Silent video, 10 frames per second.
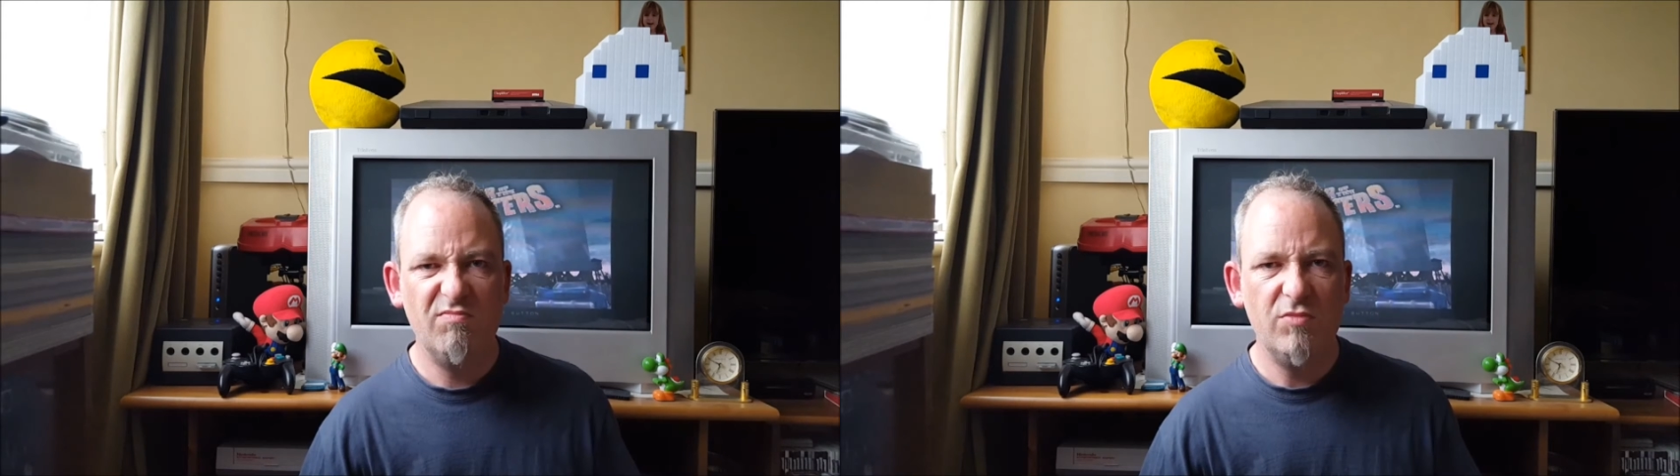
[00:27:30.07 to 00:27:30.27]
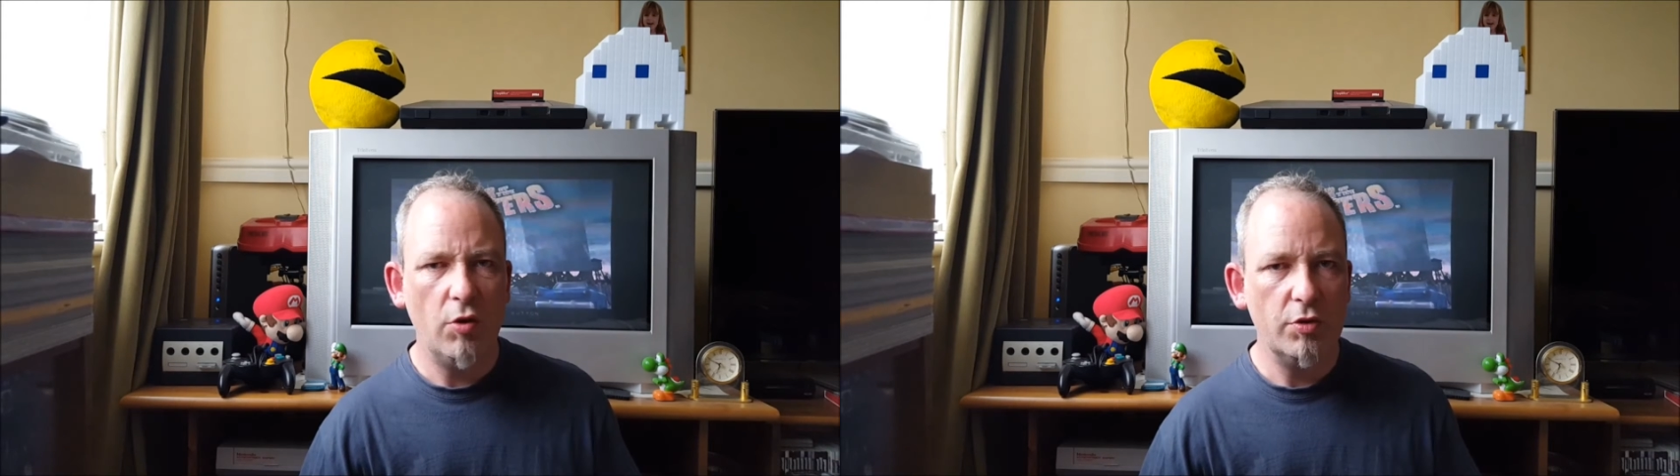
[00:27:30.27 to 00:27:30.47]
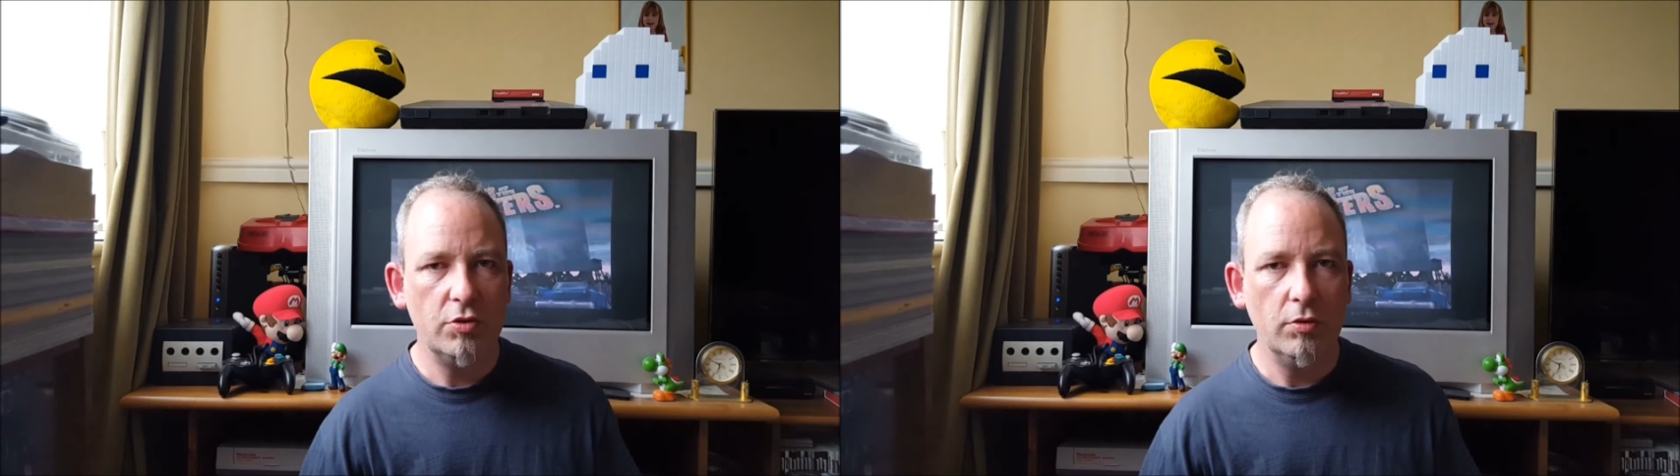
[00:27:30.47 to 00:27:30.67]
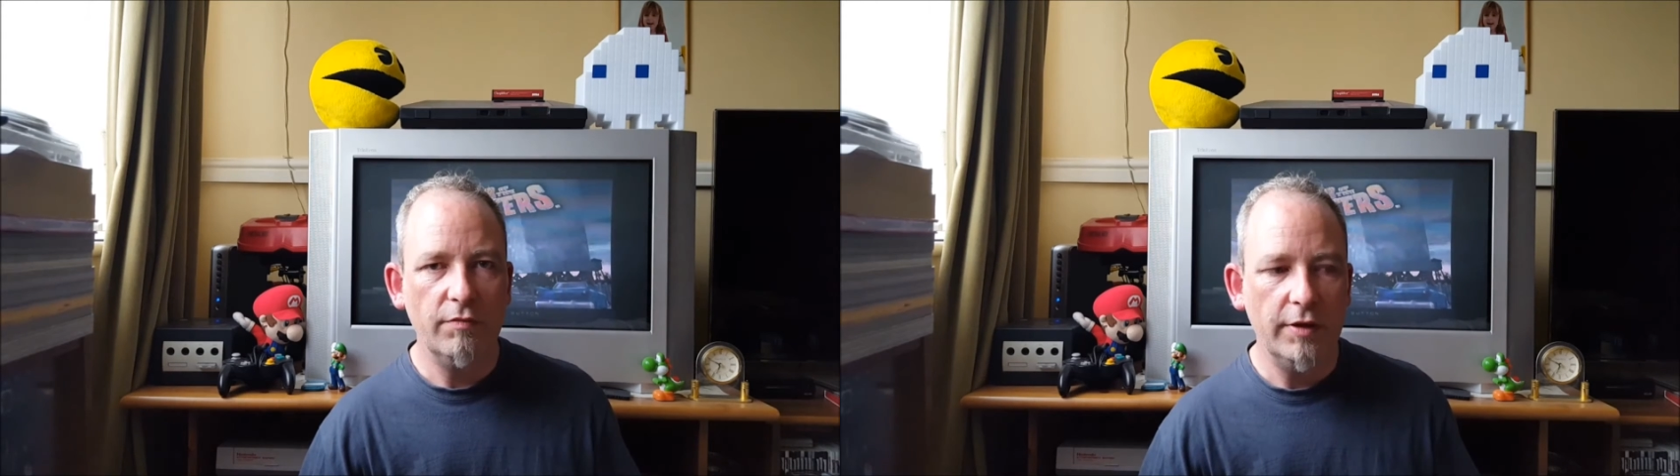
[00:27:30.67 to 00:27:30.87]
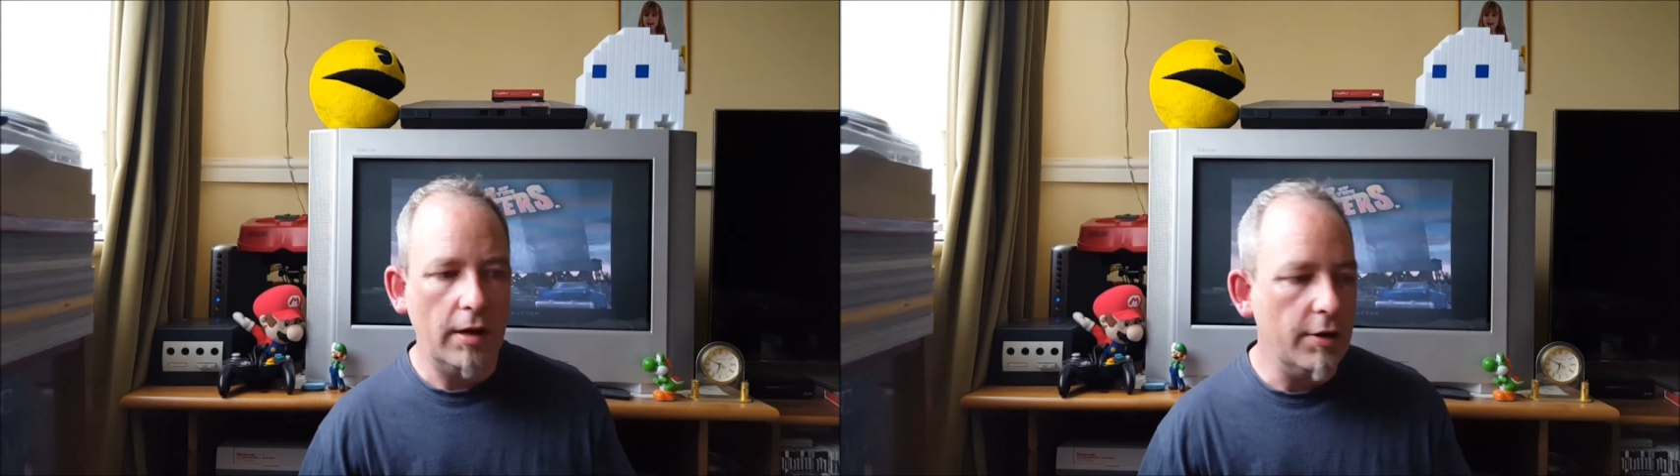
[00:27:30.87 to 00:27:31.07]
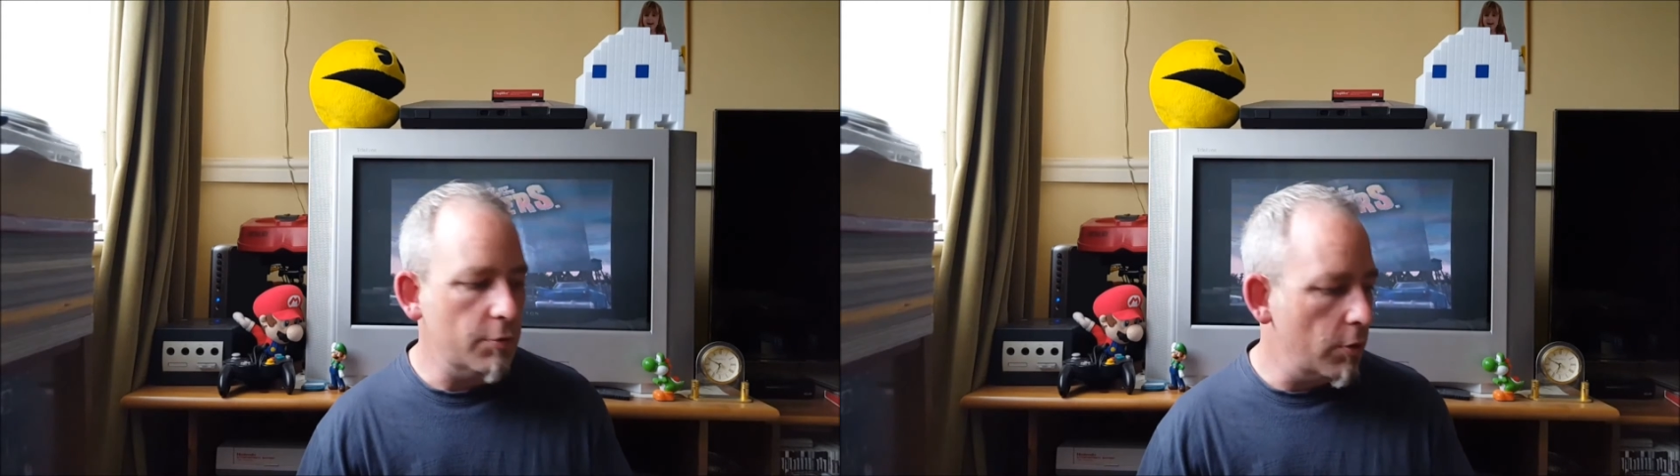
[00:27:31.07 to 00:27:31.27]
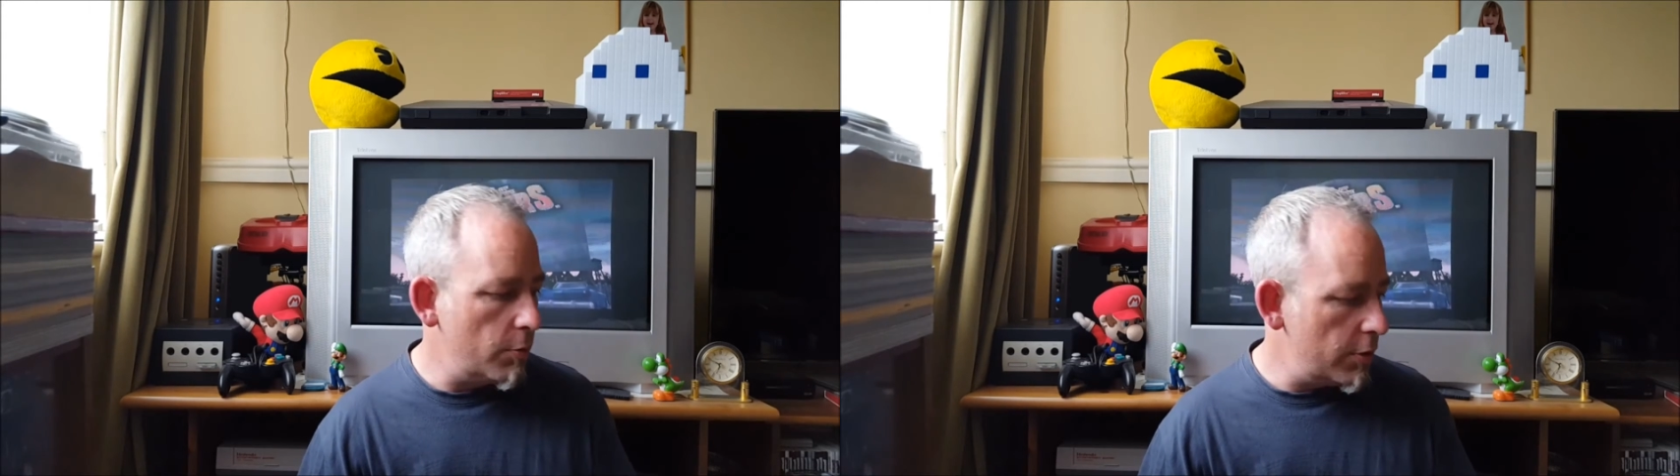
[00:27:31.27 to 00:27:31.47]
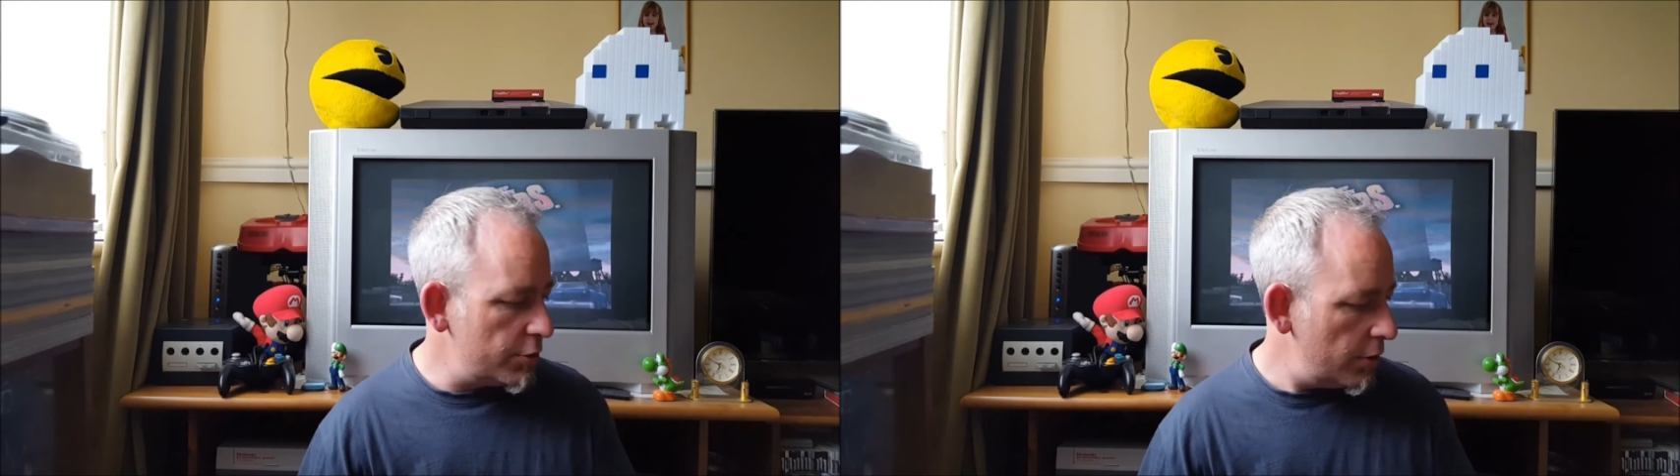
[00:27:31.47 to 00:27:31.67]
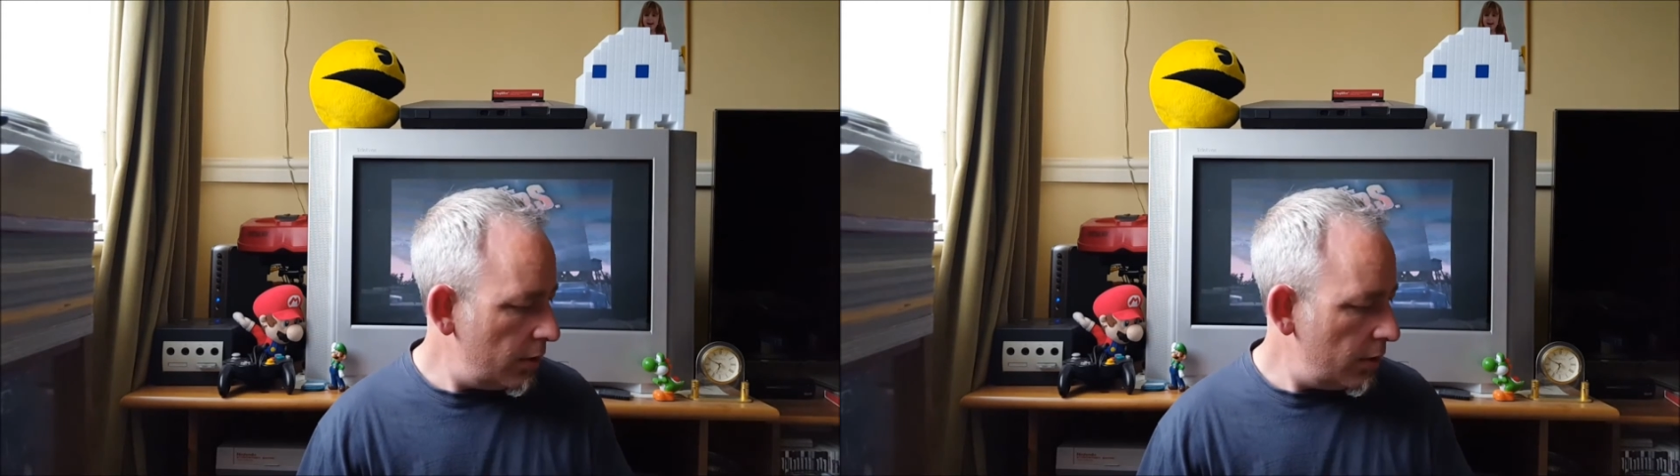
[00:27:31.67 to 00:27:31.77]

not the sort of video you want to watch.